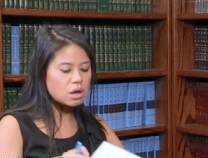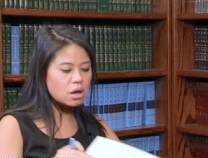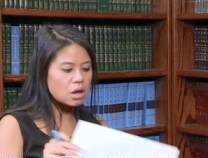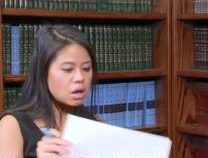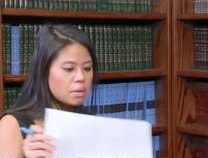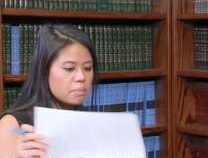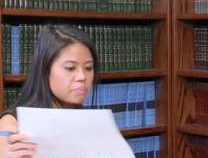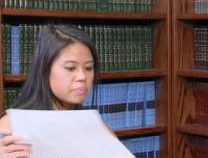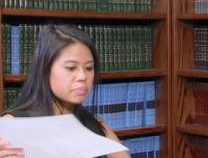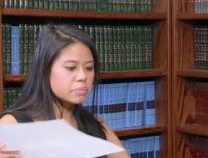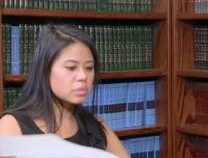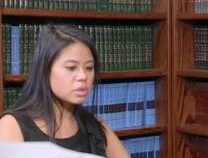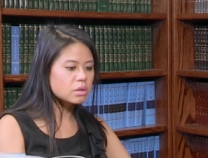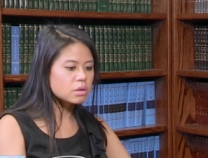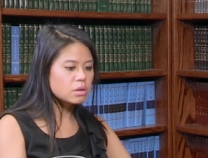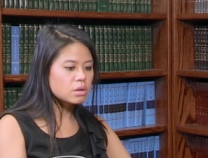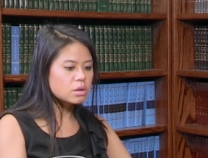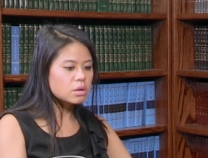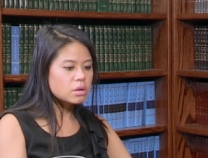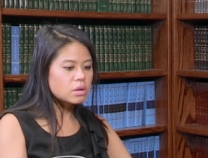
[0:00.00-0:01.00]
Um,
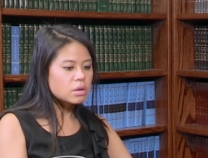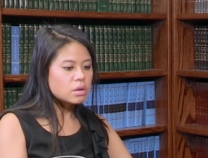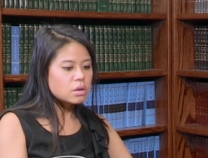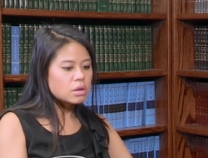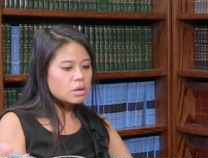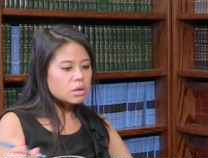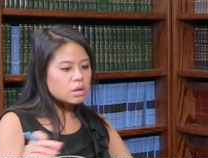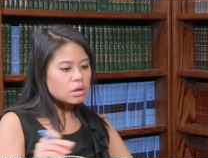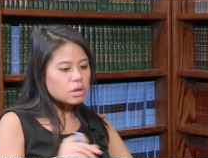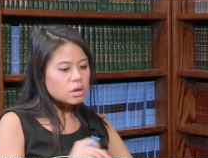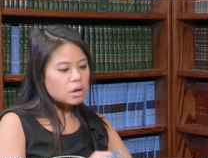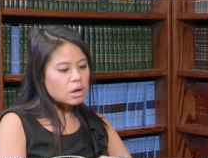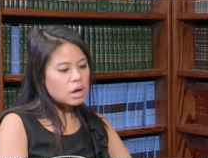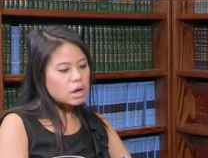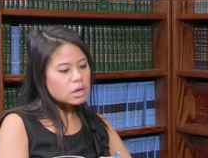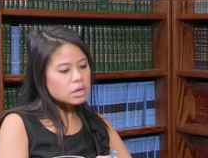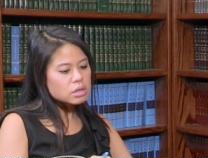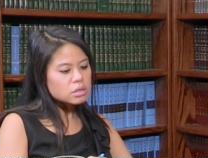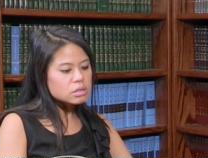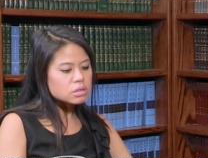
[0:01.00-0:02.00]

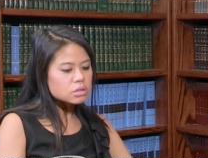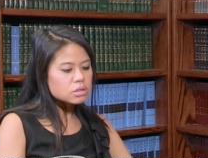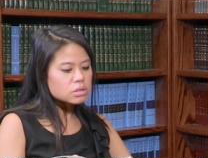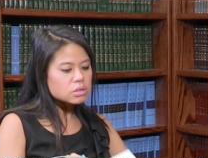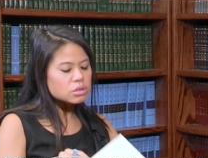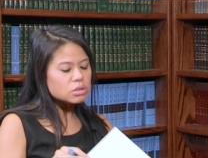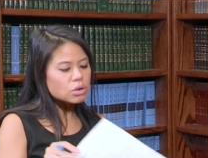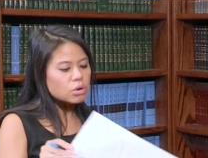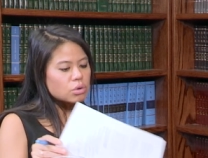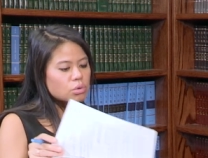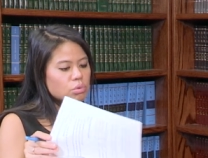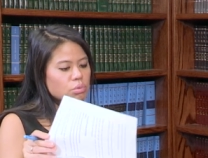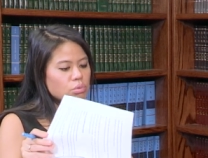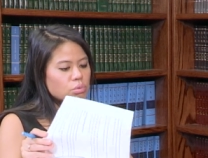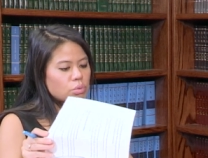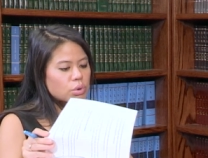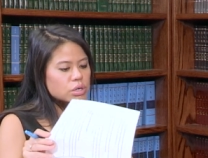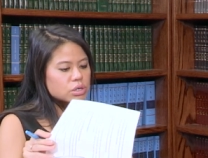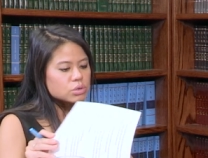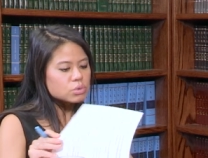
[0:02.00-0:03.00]
uh, you know,
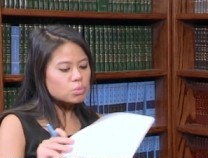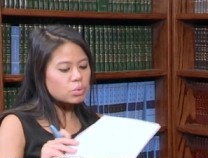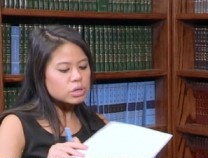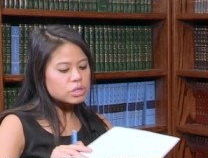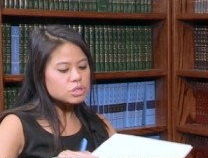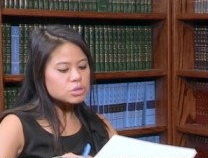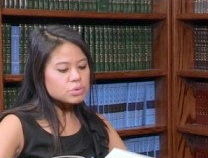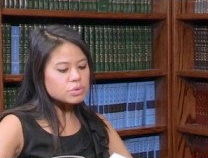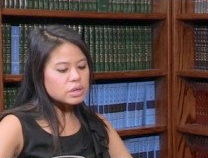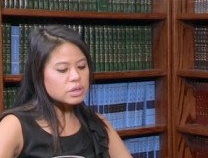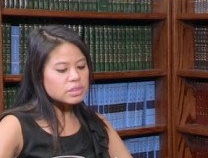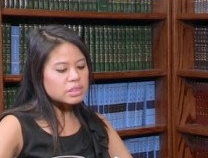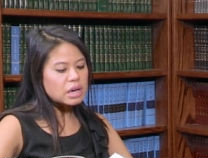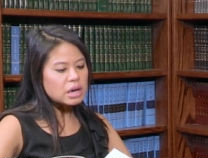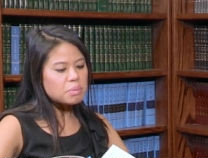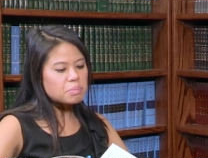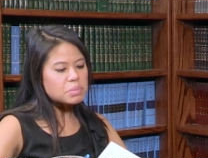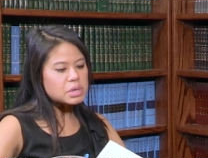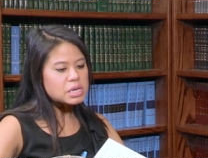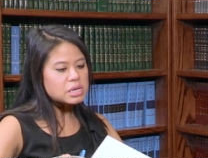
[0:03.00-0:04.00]
what what do you think
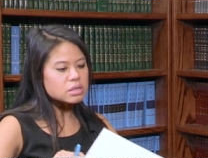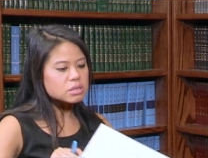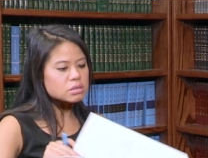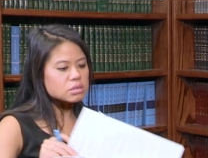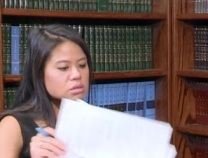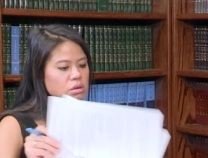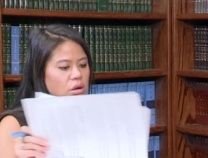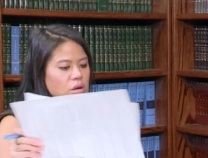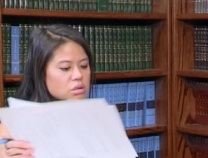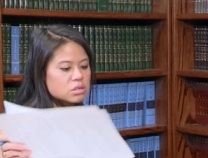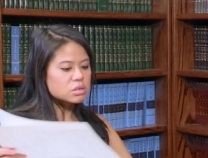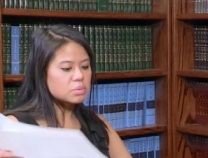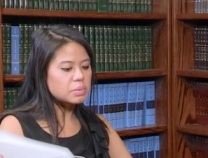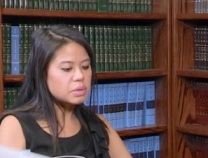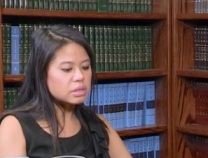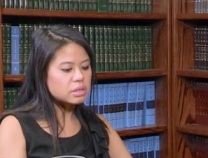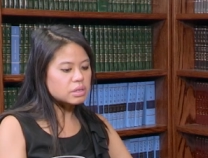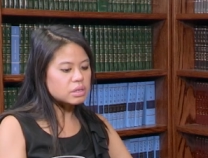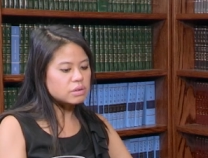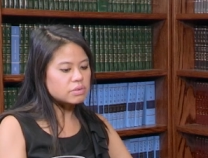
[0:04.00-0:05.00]
that means
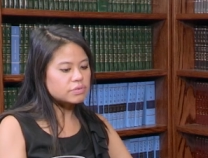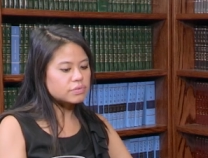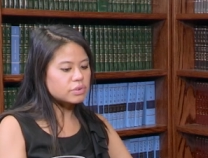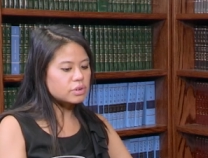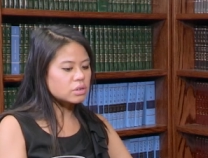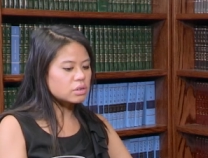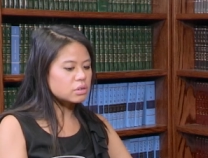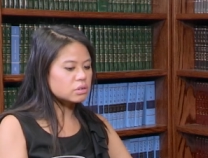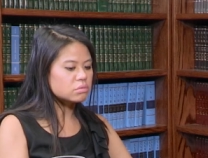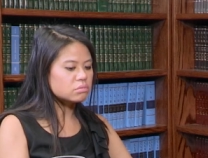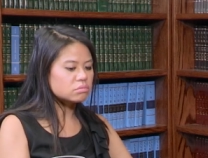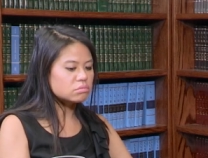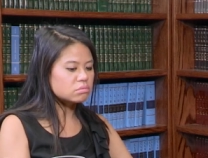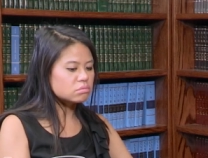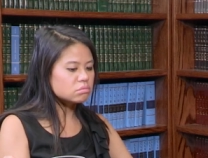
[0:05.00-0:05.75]
ultimately for